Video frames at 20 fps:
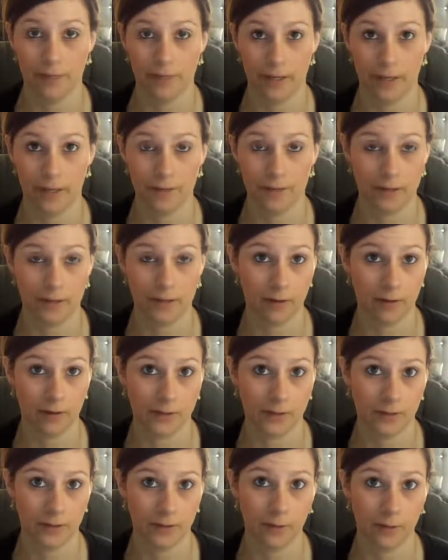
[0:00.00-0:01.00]
I think
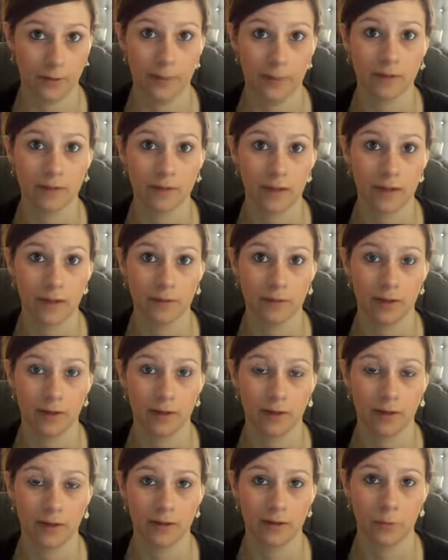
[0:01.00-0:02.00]
also a big thing that
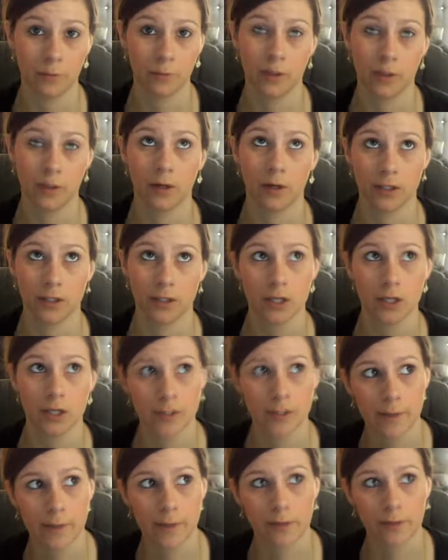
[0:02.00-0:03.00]
we had already
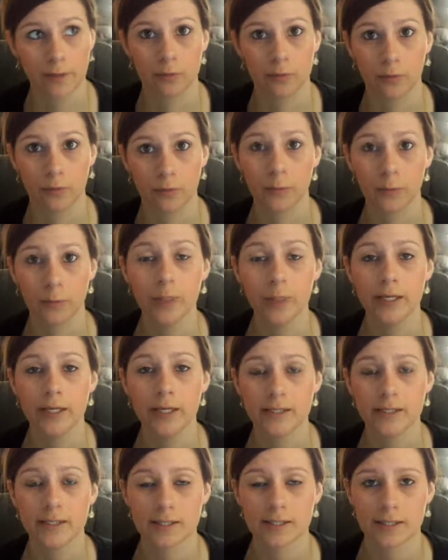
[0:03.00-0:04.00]
talked about, through the
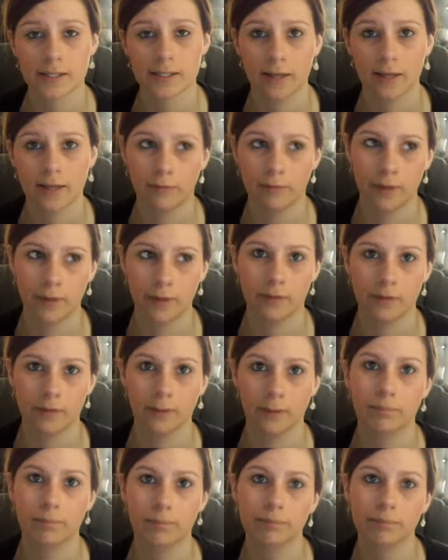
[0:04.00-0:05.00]
readings and stuff, but the
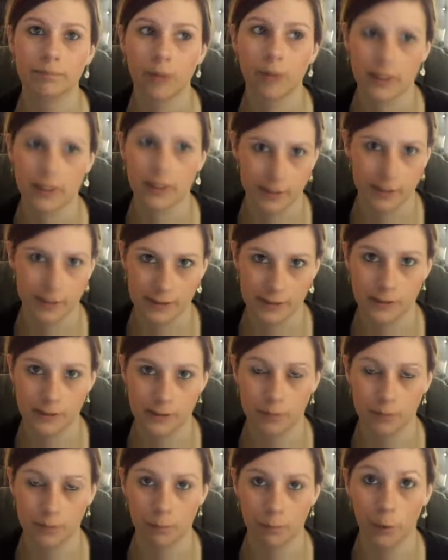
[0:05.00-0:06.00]
process is
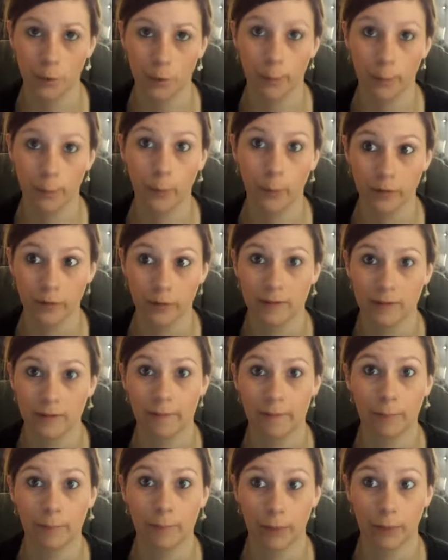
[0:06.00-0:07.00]
more important than
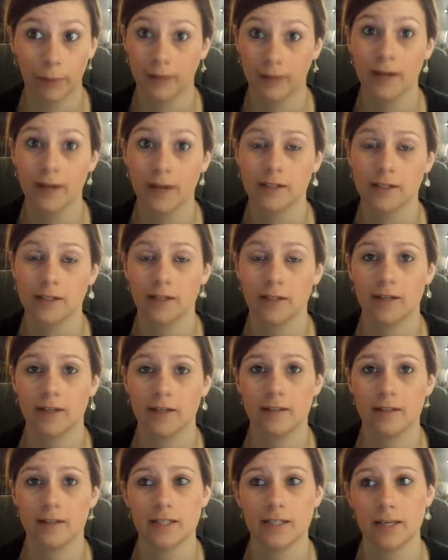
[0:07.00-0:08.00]
the product a lot
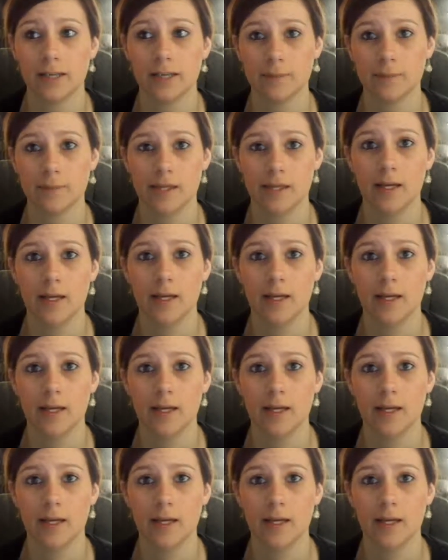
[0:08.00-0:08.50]
of the times.